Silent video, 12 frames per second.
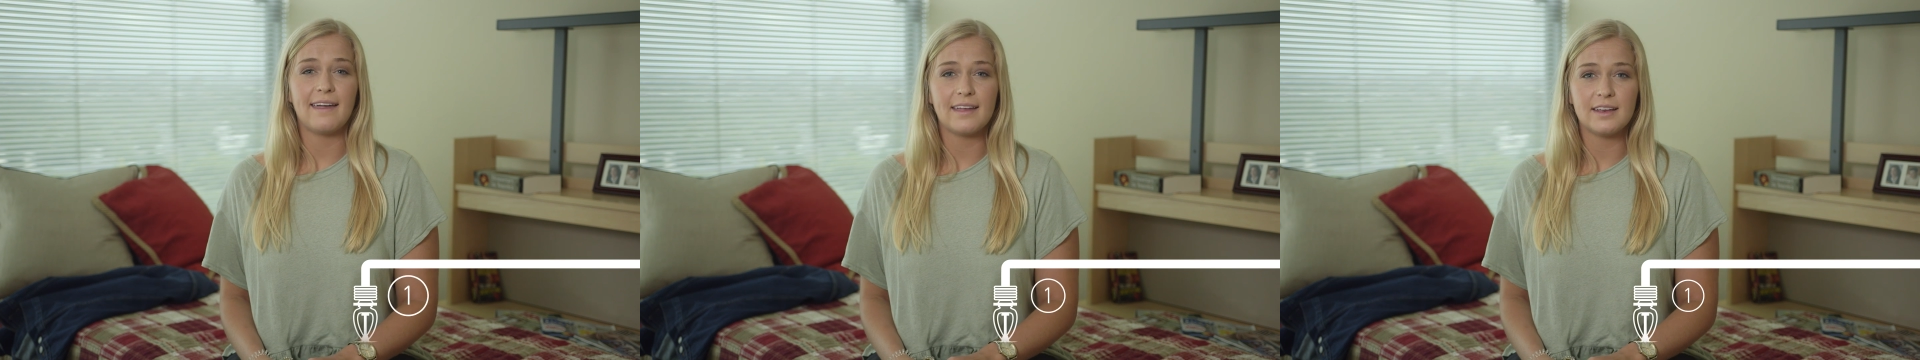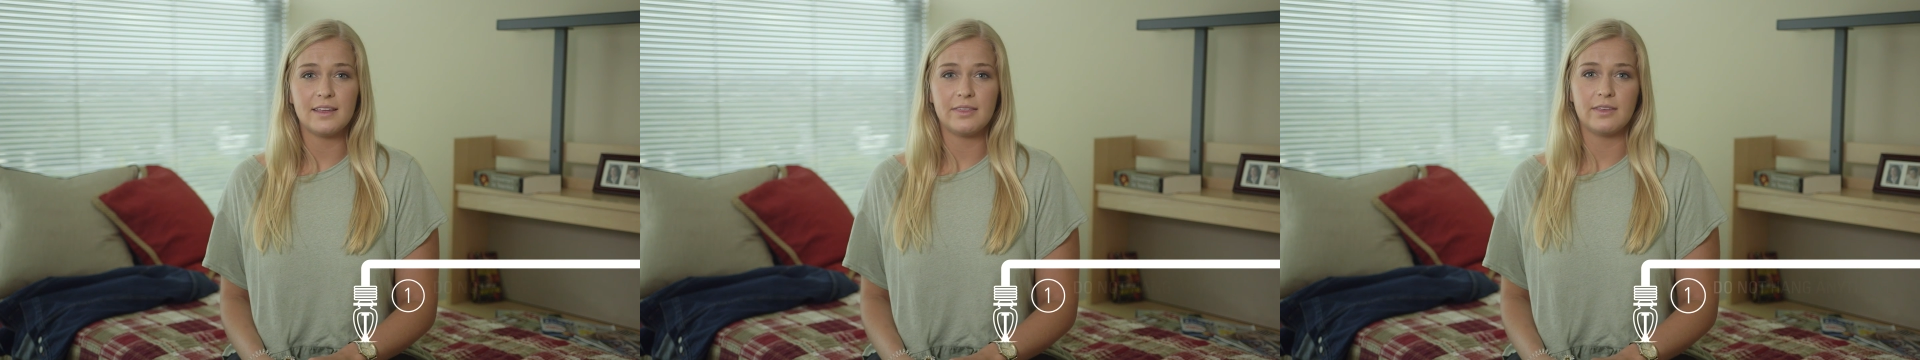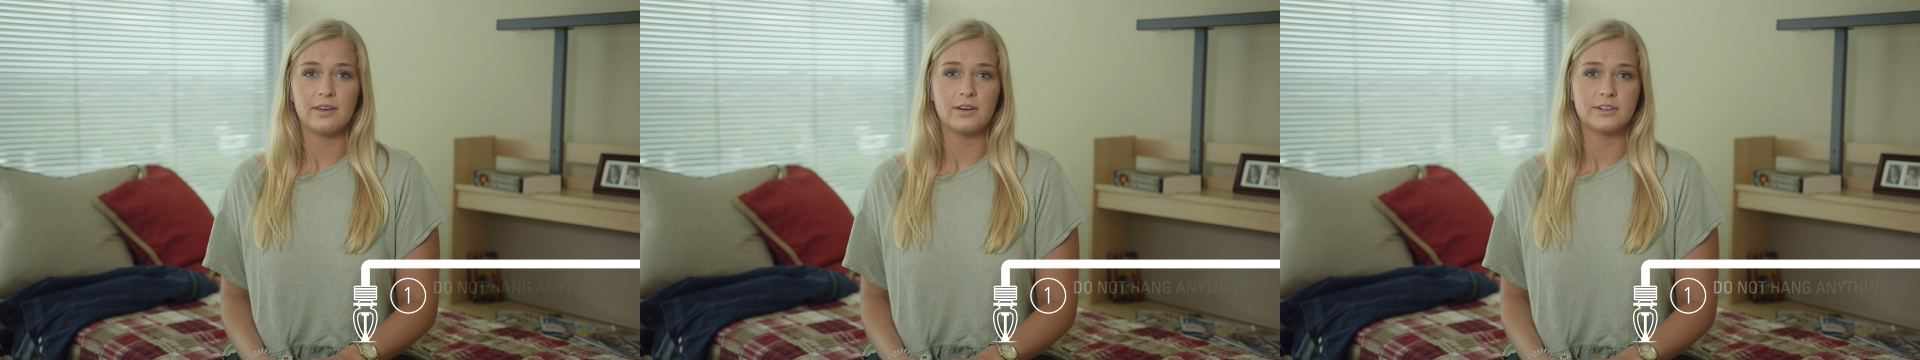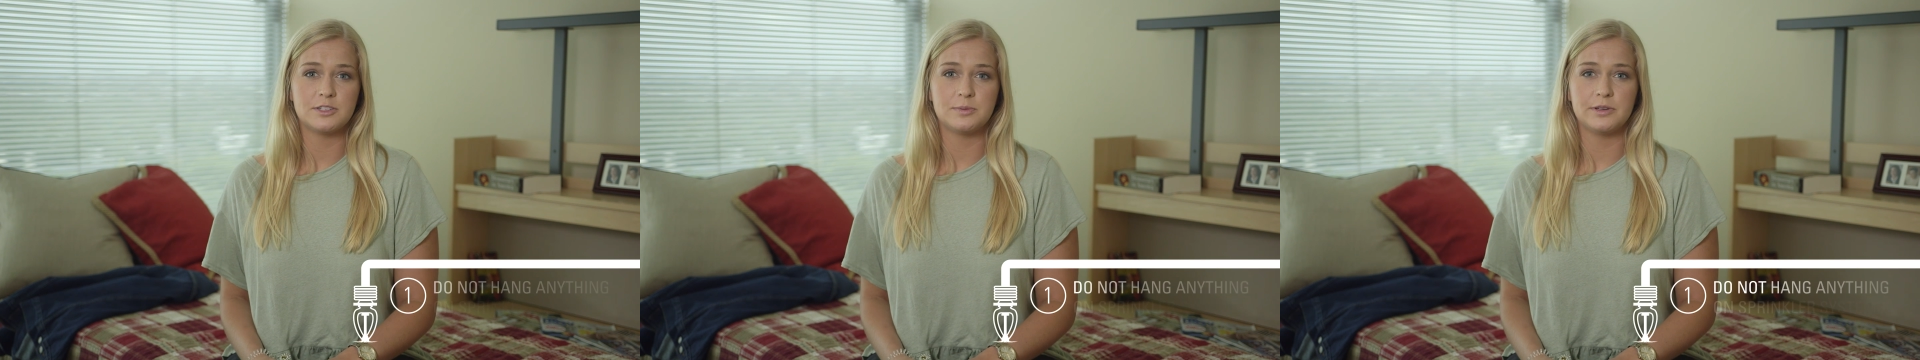anything
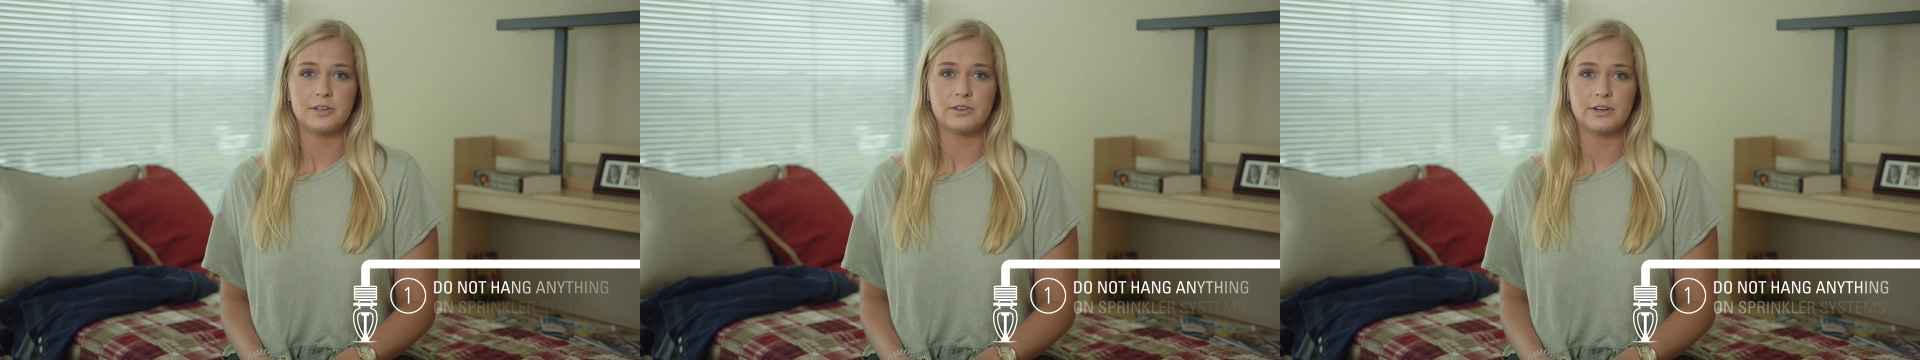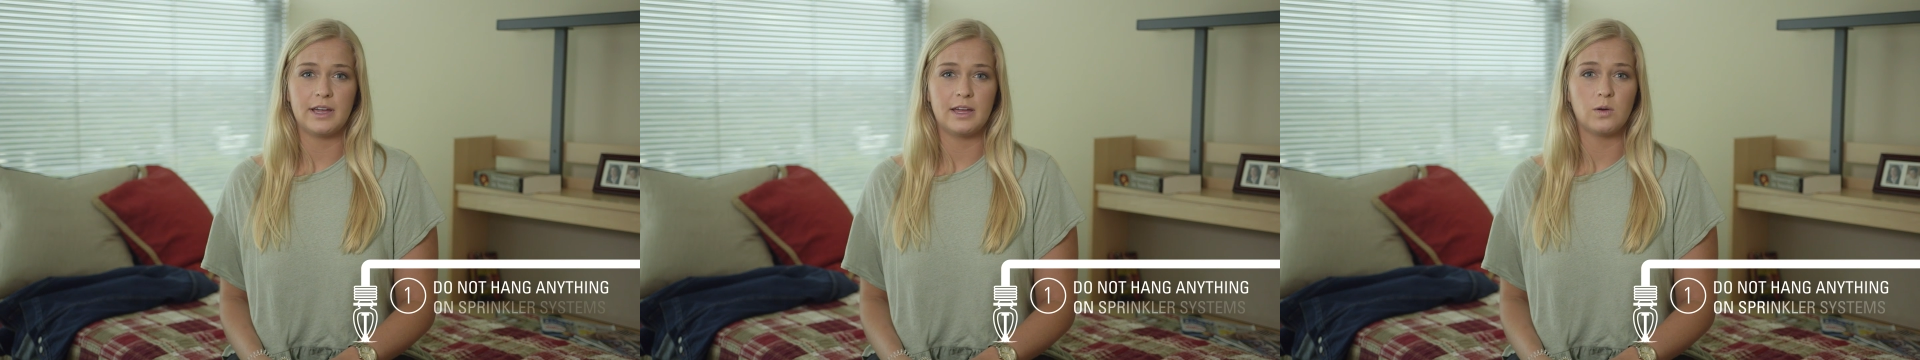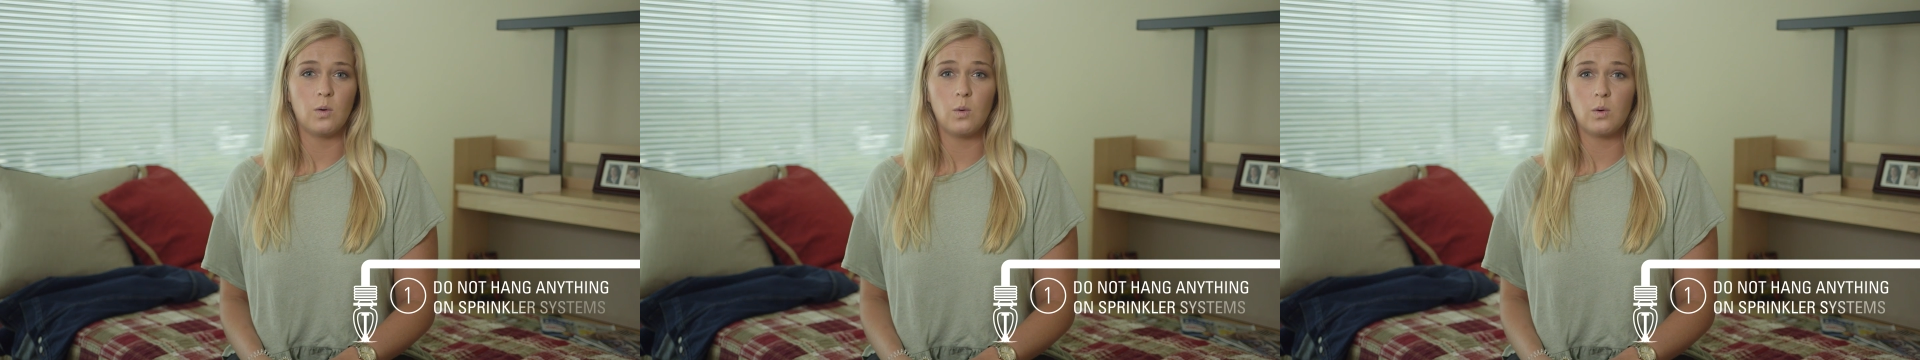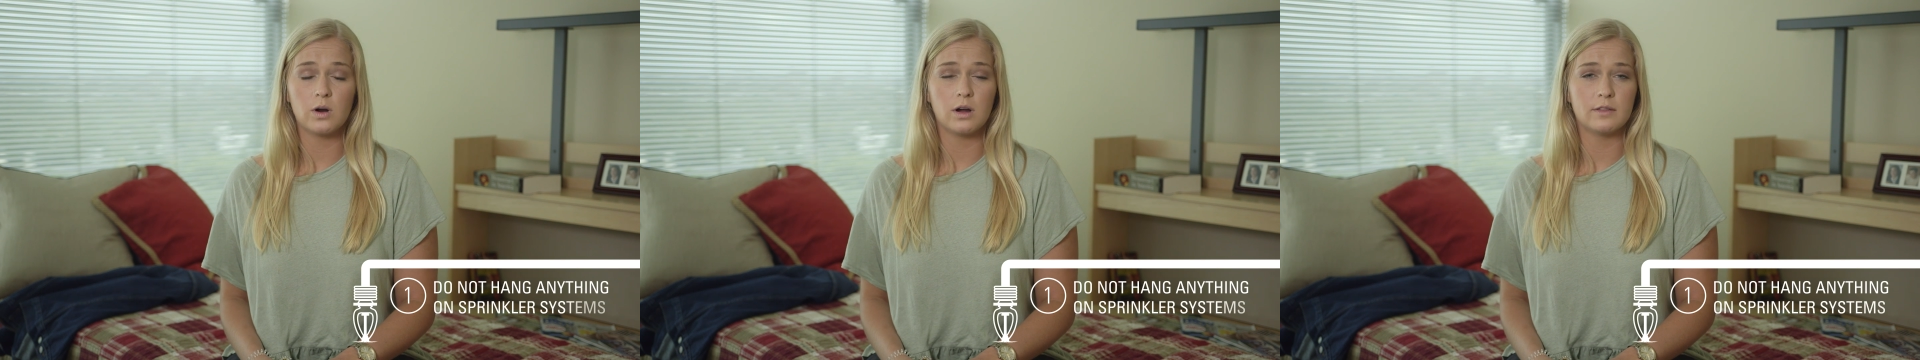on a sprinkler head
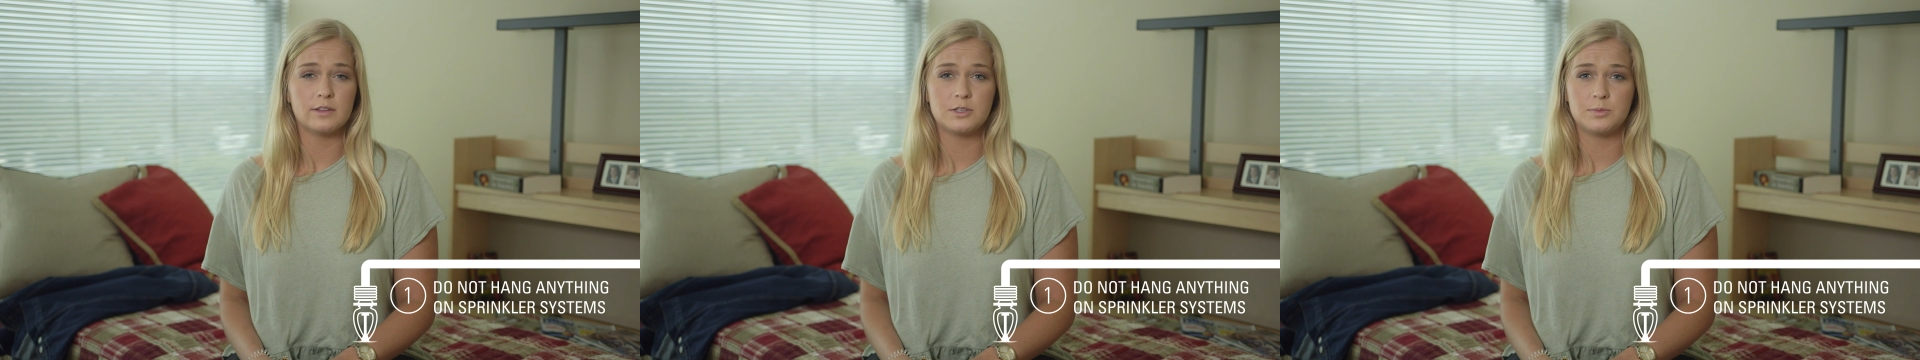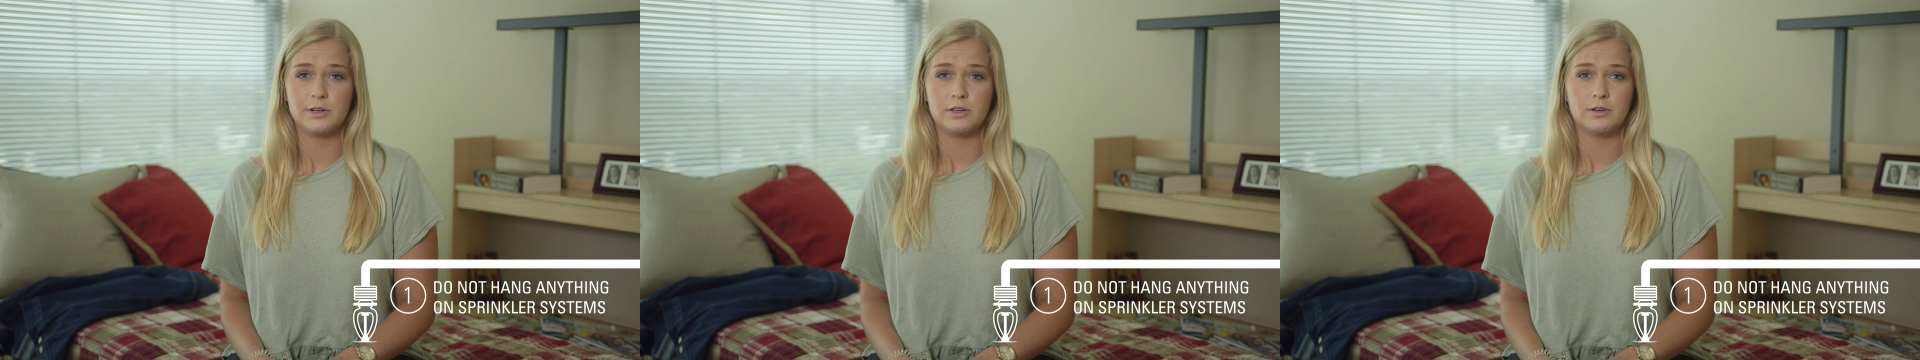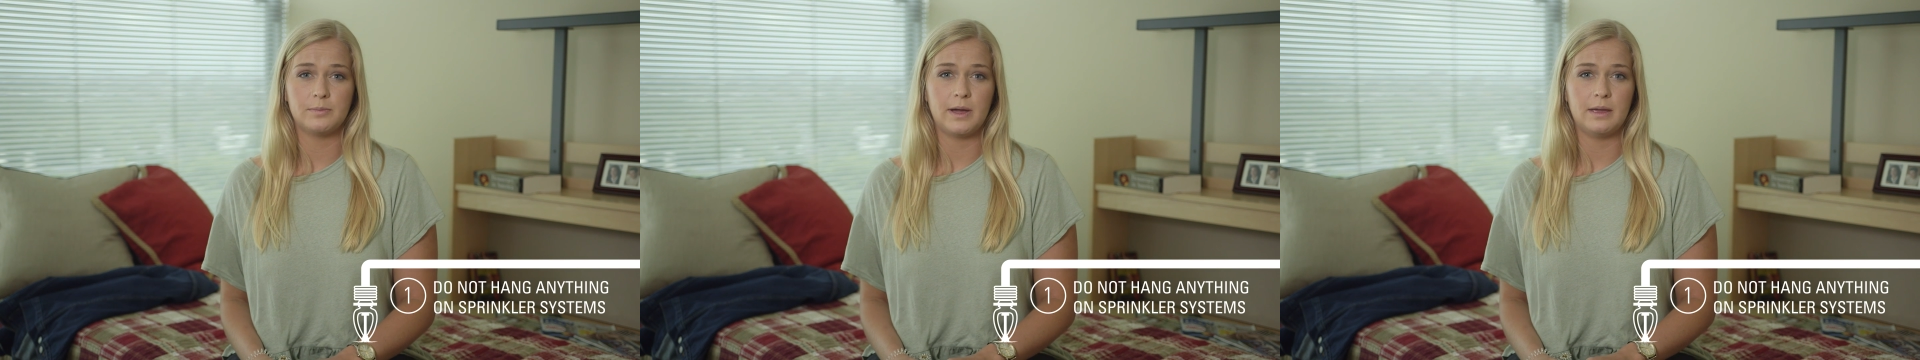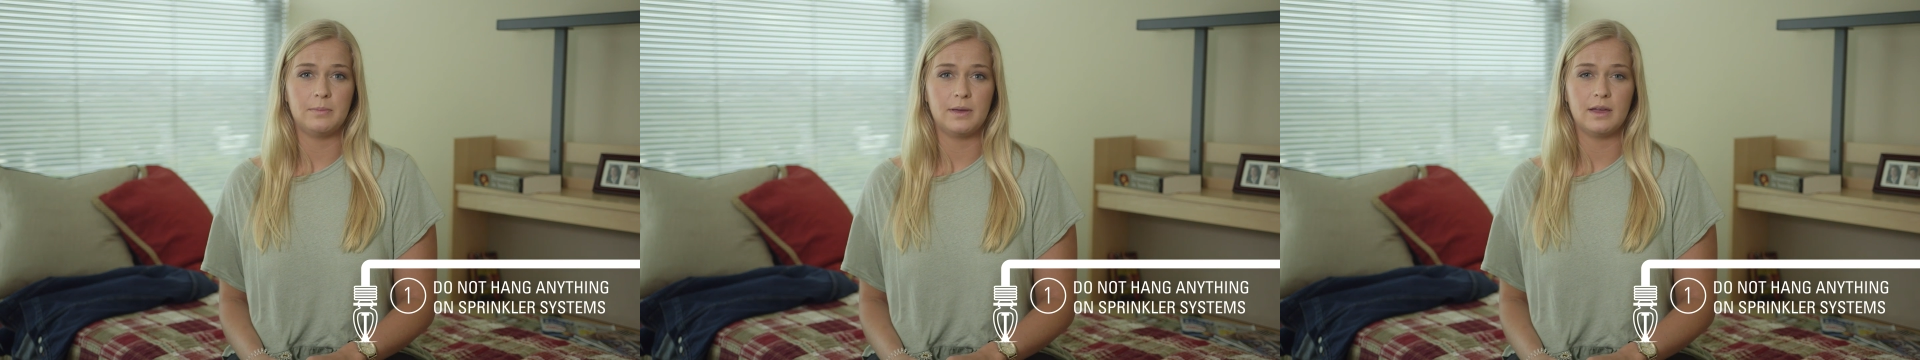or on the sprinkler
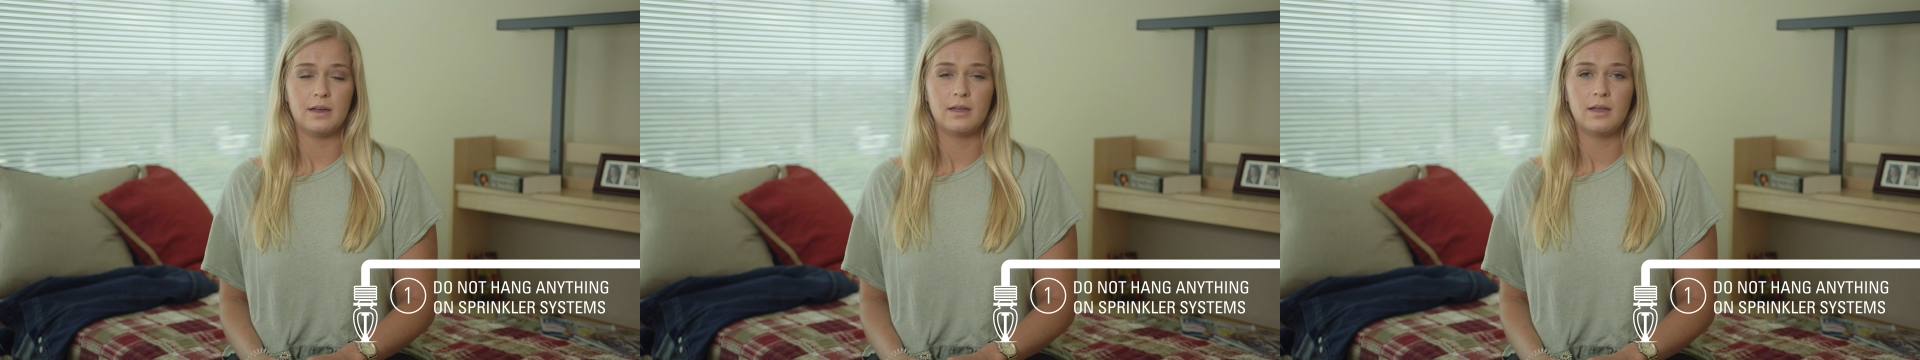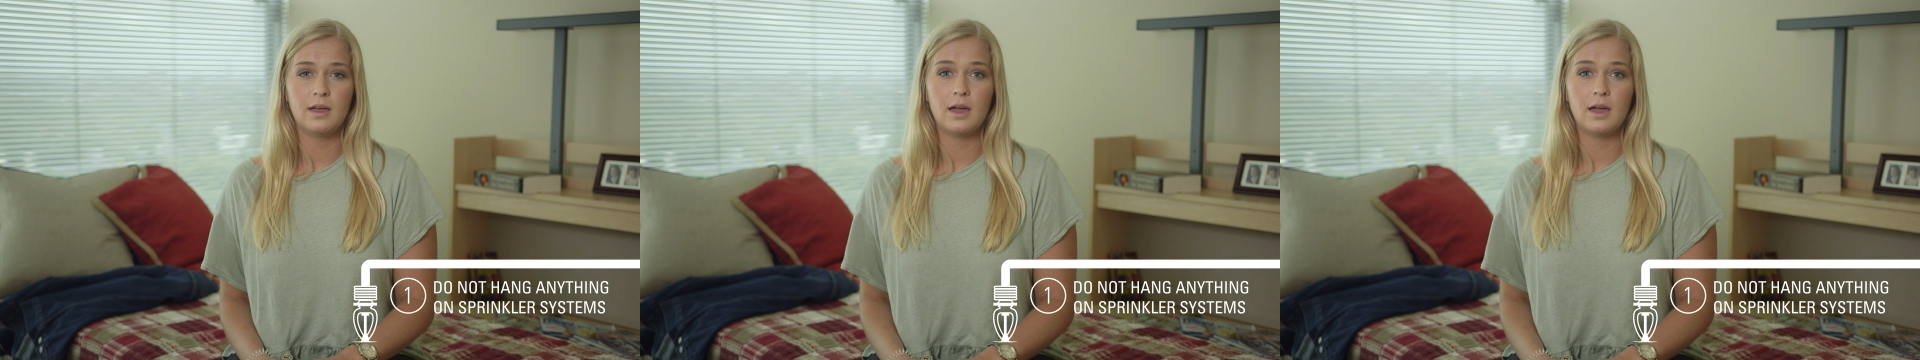piping.